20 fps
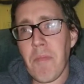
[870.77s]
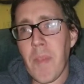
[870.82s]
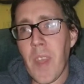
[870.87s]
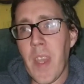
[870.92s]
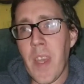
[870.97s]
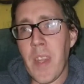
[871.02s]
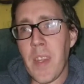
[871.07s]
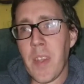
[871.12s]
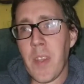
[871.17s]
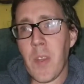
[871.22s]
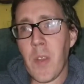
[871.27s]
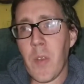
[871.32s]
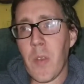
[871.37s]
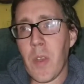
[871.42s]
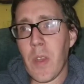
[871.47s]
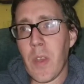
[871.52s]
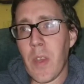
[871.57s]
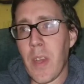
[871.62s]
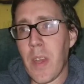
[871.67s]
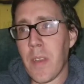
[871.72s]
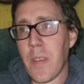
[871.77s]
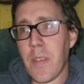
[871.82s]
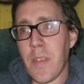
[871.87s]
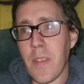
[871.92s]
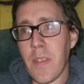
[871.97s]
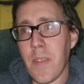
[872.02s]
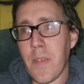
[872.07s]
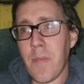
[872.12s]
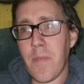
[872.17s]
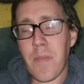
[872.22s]
And I
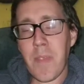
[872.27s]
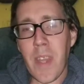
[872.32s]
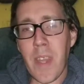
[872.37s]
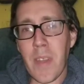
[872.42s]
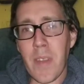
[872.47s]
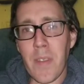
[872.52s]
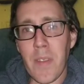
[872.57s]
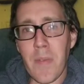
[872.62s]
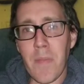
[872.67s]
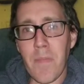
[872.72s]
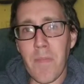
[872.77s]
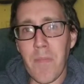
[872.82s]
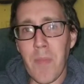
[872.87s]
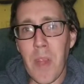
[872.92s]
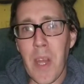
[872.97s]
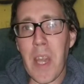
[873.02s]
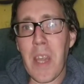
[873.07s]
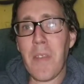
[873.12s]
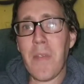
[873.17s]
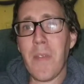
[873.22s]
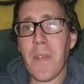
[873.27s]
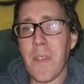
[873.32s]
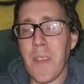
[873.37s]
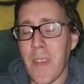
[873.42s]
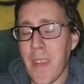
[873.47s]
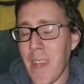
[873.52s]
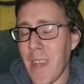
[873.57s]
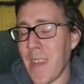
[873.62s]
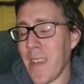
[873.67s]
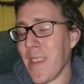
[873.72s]
just kind of laughed and said,
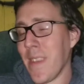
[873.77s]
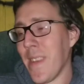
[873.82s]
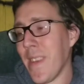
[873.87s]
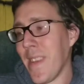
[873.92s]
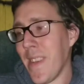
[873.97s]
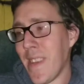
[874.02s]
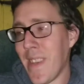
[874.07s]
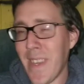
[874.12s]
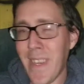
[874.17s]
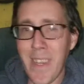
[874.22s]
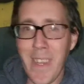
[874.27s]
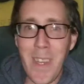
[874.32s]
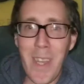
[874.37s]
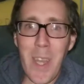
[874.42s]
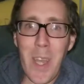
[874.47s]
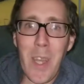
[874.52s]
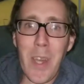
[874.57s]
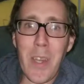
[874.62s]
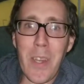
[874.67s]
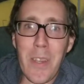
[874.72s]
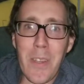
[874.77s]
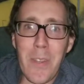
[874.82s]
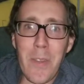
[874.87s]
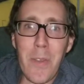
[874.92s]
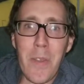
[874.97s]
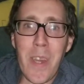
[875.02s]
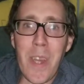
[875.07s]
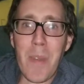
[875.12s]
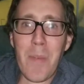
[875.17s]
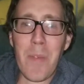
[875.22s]
"I already do
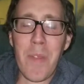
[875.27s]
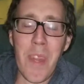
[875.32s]
that.